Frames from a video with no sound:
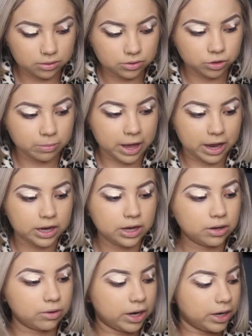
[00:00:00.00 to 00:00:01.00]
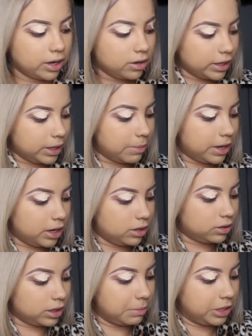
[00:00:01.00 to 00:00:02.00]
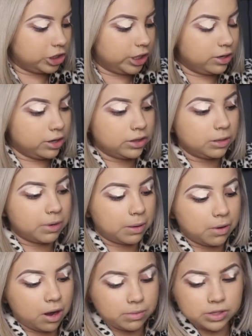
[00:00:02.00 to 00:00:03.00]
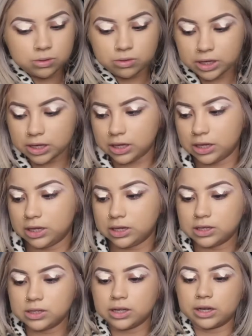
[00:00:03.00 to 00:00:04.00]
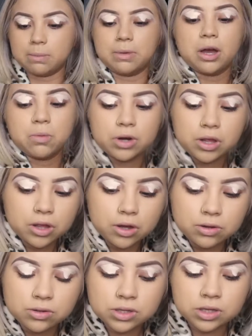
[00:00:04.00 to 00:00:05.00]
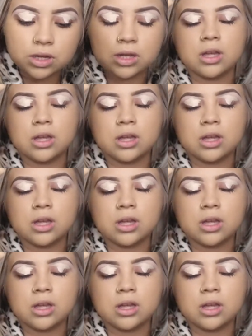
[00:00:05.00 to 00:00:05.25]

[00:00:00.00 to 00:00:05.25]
dramatic right now. Like, it might not look like my shade or nothing, but I promise you it is. Like, I'm not one of those.